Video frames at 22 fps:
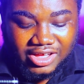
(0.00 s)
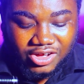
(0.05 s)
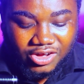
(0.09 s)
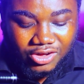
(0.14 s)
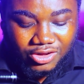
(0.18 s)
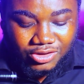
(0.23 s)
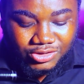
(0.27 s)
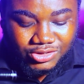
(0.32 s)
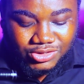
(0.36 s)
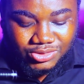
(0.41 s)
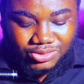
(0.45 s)

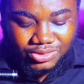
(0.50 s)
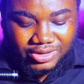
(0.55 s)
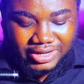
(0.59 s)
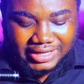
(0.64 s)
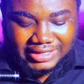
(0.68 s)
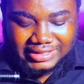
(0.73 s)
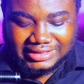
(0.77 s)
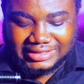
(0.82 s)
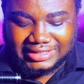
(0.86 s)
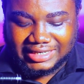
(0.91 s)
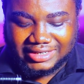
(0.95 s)
Also,
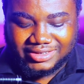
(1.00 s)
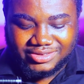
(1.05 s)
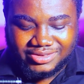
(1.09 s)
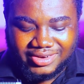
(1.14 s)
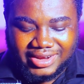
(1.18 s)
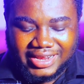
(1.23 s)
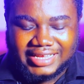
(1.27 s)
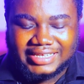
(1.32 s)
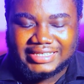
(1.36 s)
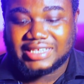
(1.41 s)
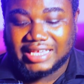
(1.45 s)
it
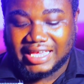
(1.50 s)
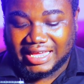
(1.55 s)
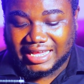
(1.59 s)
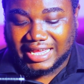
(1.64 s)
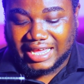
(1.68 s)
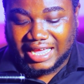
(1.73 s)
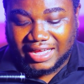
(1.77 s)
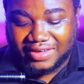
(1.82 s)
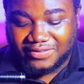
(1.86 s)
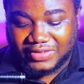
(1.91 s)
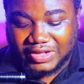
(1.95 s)
generates a
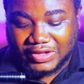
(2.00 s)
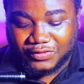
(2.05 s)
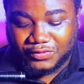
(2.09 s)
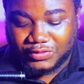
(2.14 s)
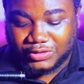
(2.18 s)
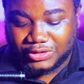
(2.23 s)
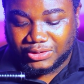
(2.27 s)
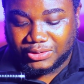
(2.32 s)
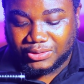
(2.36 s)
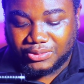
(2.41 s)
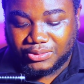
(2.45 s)
cover
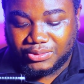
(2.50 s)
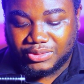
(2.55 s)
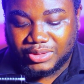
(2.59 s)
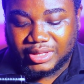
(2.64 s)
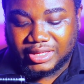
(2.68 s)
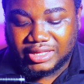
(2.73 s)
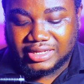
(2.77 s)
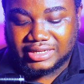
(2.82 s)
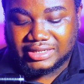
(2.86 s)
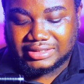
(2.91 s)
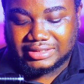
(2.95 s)
for you
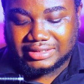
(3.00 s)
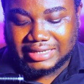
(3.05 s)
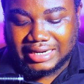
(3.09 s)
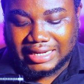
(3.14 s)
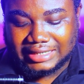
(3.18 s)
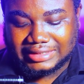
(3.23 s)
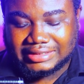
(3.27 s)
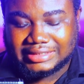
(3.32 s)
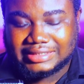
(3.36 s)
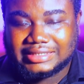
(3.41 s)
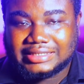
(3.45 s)

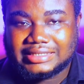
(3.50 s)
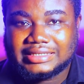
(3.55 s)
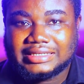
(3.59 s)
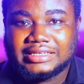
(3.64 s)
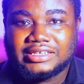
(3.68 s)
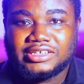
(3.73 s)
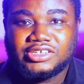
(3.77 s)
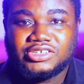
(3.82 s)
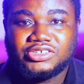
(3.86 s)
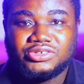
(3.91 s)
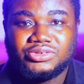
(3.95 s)
that
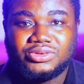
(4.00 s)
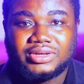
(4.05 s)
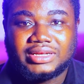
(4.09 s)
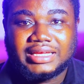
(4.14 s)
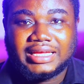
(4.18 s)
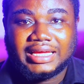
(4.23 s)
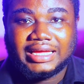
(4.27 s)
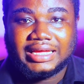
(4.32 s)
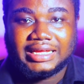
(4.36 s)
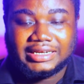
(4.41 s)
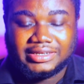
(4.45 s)
you
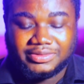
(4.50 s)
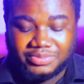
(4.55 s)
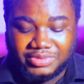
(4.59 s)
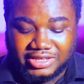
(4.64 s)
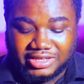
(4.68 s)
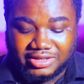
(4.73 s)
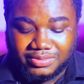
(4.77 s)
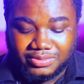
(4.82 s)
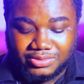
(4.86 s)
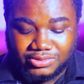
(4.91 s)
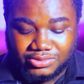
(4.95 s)
can
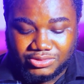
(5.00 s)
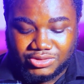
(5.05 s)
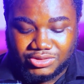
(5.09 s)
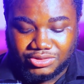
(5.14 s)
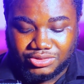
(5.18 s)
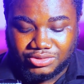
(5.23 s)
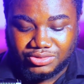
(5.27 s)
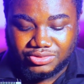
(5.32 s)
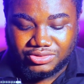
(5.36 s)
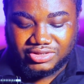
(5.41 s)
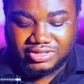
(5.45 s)
be able to
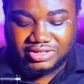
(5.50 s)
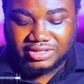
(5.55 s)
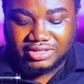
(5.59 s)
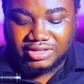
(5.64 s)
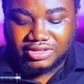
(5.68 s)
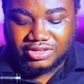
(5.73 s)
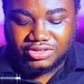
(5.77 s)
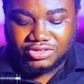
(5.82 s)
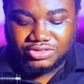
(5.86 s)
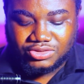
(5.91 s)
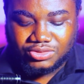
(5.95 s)
use.
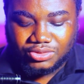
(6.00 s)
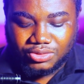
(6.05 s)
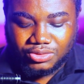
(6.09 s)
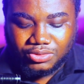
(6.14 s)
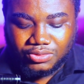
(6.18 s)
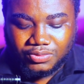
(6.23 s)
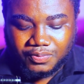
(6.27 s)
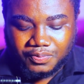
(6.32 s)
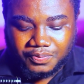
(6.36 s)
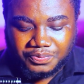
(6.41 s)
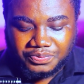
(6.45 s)

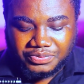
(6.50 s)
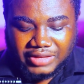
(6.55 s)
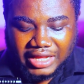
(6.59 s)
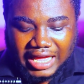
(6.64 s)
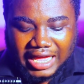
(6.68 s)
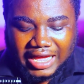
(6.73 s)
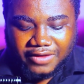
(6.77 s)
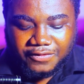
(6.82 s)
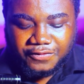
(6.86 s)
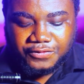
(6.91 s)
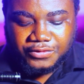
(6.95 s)
So
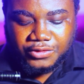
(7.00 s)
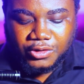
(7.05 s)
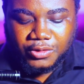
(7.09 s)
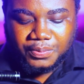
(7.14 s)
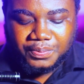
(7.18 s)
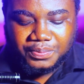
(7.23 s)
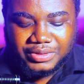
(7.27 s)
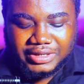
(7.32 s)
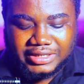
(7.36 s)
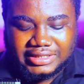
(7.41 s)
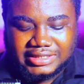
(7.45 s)

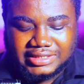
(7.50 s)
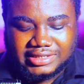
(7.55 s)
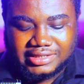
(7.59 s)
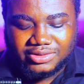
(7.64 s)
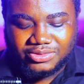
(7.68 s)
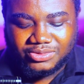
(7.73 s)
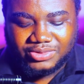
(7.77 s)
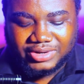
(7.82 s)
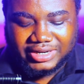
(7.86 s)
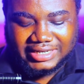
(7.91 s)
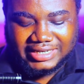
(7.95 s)
Afrobeat
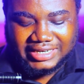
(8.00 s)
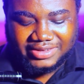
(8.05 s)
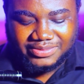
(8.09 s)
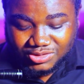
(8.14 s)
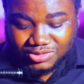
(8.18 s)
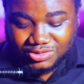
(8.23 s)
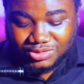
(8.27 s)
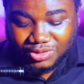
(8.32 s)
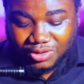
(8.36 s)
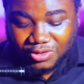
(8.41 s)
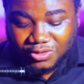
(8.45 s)
Rhythm
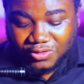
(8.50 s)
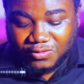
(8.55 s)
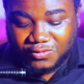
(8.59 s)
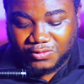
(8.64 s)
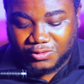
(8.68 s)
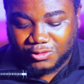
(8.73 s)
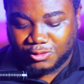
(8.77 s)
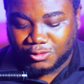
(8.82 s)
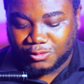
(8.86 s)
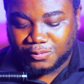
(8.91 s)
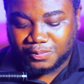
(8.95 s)

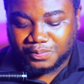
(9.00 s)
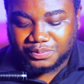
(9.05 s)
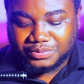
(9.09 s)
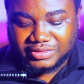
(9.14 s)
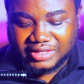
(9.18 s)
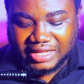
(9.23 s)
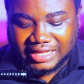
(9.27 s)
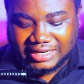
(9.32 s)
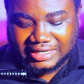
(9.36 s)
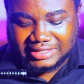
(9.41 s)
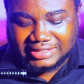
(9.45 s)
Soulful,
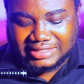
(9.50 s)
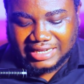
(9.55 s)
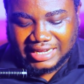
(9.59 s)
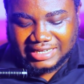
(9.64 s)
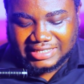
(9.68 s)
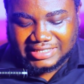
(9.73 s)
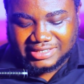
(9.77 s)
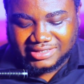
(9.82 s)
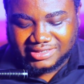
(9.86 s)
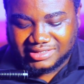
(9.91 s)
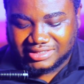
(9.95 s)
and the
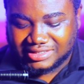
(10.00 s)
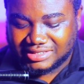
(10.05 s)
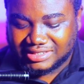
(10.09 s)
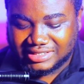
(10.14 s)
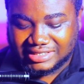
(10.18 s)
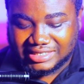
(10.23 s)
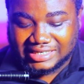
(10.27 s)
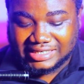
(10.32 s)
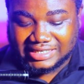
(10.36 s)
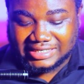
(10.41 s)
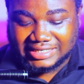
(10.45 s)
title is
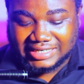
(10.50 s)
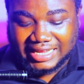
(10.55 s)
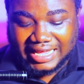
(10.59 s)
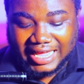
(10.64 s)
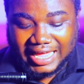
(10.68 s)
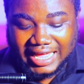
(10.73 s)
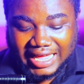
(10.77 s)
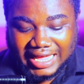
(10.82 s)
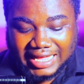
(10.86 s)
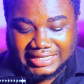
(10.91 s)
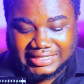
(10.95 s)
In the
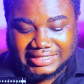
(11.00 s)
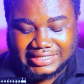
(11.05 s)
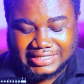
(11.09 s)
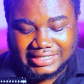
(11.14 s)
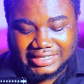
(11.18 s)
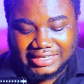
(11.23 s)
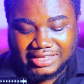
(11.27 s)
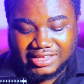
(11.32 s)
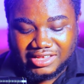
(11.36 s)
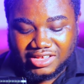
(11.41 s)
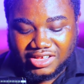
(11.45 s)
Heart
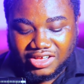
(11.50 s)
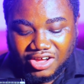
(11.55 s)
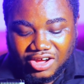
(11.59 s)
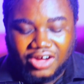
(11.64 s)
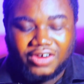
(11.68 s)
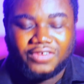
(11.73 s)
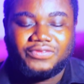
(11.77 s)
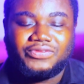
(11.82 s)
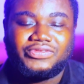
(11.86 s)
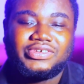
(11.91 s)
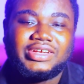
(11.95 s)

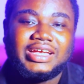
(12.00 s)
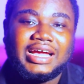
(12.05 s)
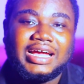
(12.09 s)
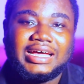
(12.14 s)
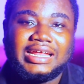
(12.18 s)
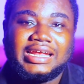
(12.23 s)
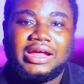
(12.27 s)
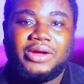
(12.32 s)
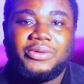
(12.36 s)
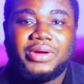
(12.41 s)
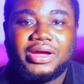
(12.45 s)
of
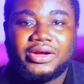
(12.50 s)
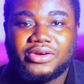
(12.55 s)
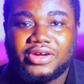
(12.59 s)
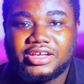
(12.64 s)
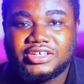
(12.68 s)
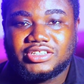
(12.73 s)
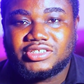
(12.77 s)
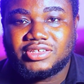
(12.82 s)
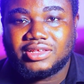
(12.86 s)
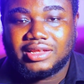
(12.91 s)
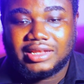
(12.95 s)
Ghana. We are
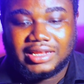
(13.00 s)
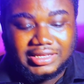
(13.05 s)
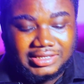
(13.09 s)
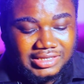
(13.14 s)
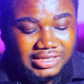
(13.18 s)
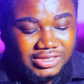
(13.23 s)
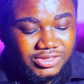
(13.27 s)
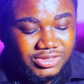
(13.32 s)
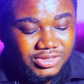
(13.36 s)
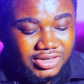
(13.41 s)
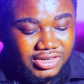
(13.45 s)
going to
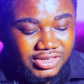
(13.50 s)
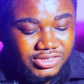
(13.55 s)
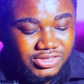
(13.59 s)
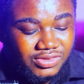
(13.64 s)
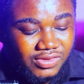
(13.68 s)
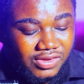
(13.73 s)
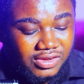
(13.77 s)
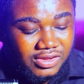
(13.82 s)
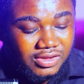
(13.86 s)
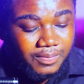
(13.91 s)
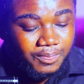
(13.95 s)
listen to this
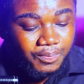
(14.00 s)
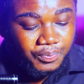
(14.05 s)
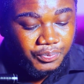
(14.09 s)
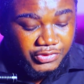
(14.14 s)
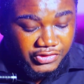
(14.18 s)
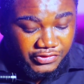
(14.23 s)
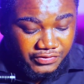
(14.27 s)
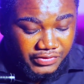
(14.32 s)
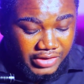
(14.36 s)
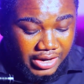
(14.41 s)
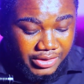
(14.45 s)
song
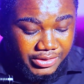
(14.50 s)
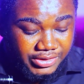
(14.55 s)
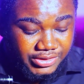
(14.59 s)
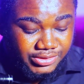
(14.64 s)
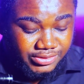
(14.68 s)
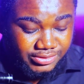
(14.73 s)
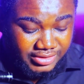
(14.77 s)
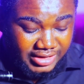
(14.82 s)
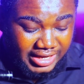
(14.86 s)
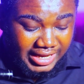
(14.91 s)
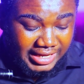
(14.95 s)
very
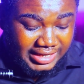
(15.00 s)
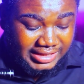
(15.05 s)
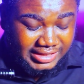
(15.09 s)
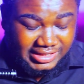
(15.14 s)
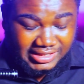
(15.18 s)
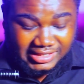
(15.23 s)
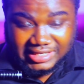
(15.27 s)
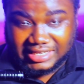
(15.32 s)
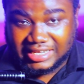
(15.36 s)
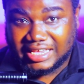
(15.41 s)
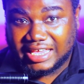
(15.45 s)
soon and
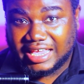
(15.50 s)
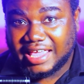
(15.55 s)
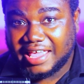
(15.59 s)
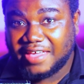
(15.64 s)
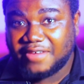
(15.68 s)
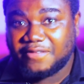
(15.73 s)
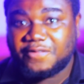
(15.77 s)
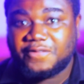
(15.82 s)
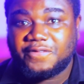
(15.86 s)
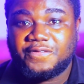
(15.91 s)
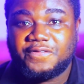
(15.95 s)
see
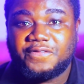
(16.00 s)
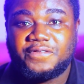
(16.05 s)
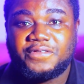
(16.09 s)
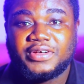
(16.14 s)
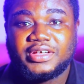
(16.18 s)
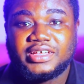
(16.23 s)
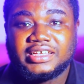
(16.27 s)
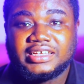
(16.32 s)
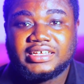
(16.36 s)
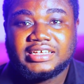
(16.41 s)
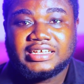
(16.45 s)
if
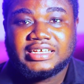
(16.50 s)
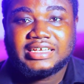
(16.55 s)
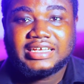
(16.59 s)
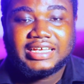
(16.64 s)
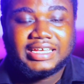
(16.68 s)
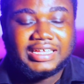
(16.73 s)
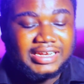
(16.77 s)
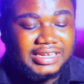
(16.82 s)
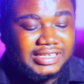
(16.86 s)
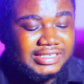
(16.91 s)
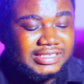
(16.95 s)

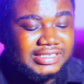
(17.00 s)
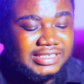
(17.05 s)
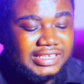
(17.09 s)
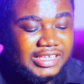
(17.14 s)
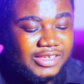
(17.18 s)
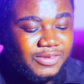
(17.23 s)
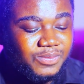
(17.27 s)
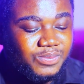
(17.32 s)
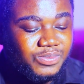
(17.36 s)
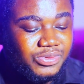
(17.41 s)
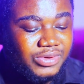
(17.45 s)
it is
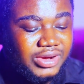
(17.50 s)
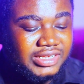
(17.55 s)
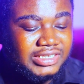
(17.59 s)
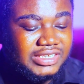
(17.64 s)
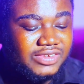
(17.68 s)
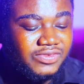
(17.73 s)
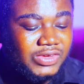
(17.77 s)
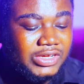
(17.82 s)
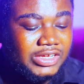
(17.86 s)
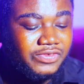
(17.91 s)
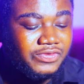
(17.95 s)

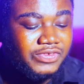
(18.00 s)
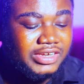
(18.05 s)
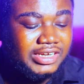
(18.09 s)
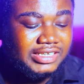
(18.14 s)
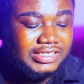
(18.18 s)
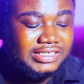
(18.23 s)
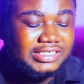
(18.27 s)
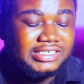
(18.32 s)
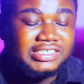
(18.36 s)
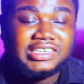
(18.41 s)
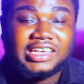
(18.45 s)
impressive or if it
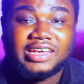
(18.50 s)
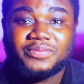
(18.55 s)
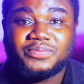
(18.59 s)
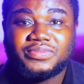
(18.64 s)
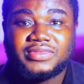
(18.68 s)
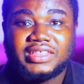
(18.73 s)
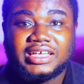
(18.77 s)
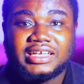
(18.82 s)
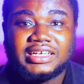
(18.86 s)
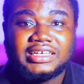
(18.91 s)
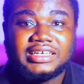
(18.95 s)
is
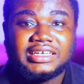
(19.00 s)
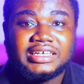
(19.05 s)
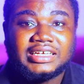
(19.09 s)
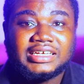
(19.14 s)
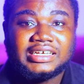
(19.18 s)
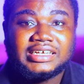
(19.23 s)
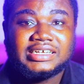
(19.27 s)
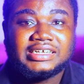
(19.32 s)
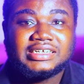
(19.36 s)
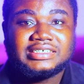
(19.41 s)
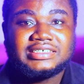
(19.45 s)
something
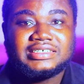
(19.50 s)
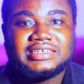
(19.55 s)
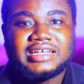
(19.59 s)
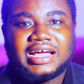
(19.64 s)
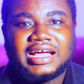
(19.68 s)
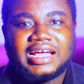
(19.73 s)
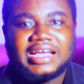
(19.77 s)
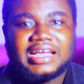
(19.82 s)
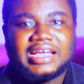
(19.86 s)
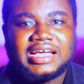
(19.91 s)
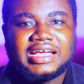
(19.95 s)

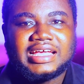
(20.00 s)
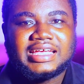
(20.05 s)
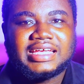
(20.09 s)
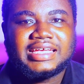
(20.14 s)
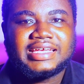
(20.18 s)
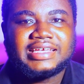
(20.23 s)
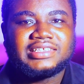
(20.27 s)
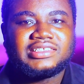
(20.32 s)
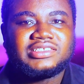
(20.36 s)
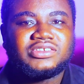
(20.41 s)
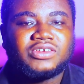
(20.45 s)
that
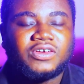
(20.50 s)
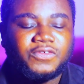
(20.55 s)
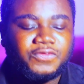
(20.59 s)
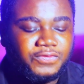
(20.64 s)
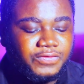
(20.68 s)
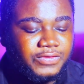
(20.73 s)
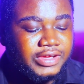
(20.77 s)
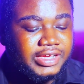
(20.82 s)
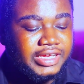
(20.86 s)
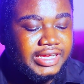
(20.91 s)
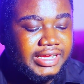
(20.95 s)
is
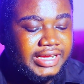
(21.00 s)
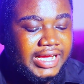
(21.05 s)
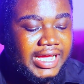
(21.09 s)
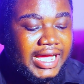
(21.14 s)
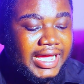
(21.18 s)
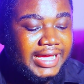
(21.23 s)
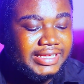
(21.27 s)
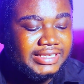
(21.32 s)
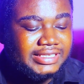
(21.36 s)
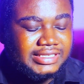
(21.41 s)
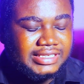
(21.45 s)
of a
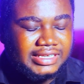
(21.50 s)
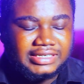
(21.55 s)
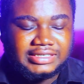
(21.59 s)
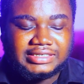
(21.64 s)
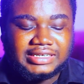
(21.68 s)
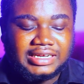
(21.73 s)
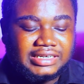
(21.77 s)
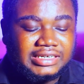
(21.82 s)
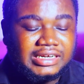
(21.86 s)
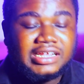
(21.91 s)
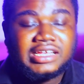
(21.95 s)
high
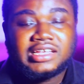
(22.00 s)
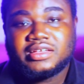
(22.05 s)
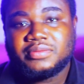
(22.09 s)
standard.